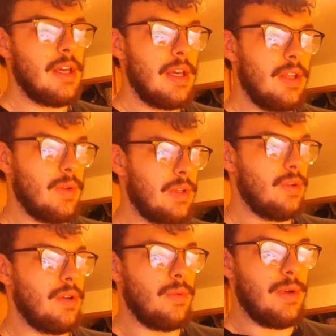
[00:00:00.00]
You can
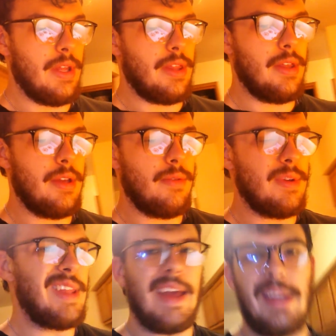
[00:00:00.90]
do it with
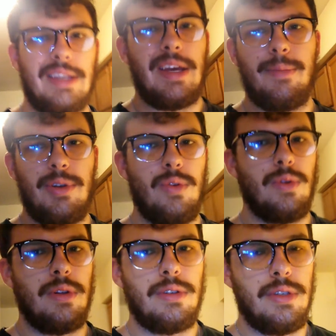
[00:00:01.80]
really any type of
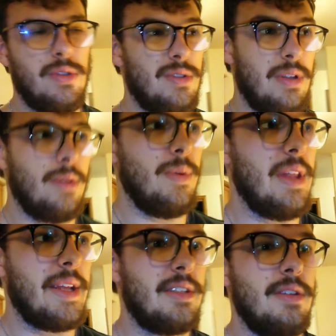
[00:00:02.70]
noodle. Usually we
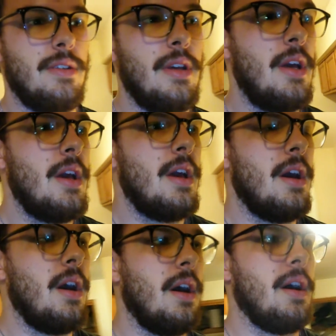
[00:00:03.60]
like to
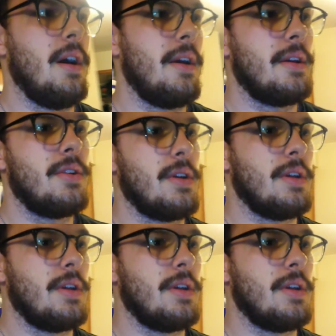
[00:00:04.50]
cook